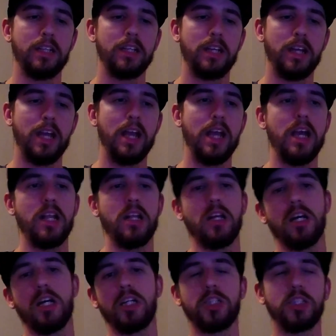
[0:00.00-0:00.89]

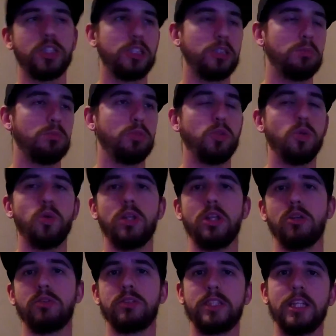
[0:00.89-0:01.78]
and just some cool
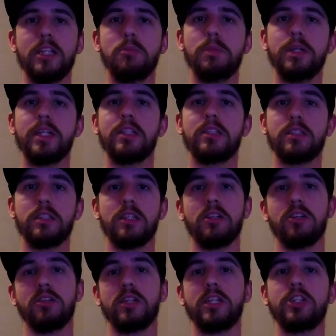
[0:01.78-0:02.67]
little tidbits that
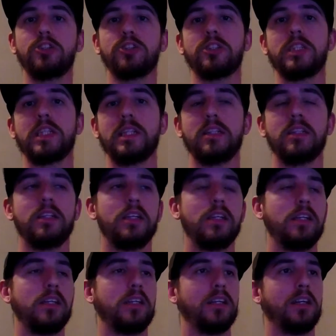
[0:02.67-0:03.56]
are interesting.
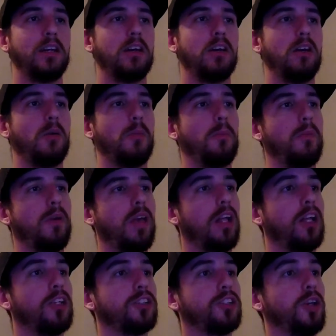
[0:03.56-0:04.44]

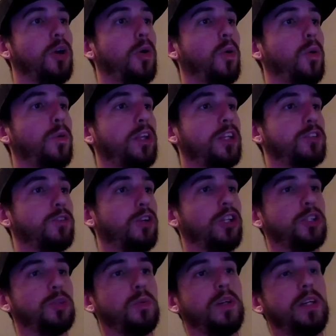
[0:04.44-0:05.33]
So this
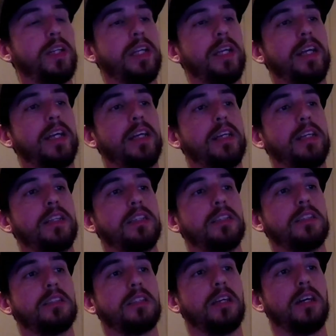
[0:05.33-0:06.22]
first one
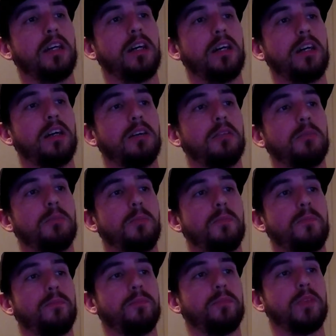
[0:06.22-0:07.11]
is
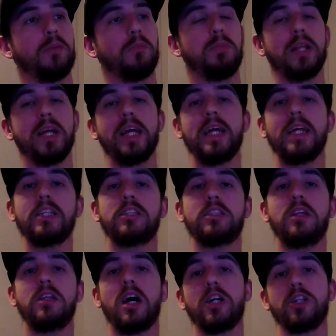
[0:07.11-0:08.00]
Blade's
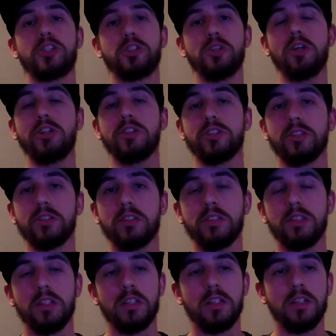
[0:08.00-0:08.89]
Dodge Charger
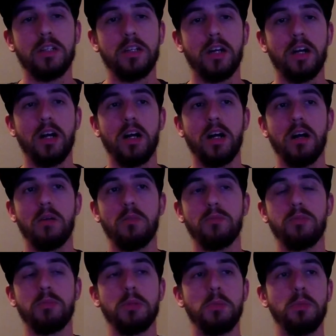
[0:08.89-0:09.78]

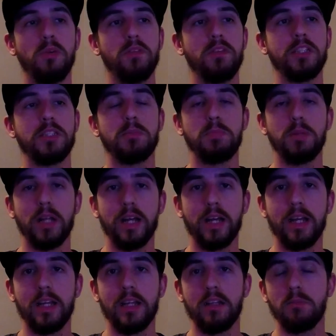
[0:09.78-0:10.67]
from the movies
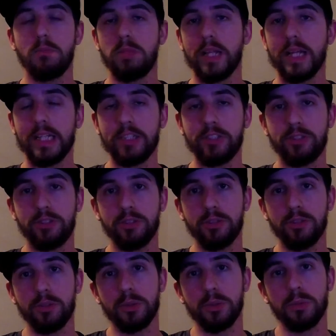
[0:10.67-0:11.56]
Blade, Blade
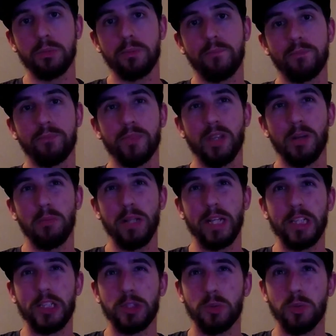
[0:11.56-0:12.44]
2,
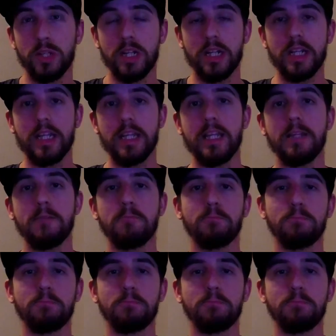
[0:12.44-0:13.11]
Blade Trinity.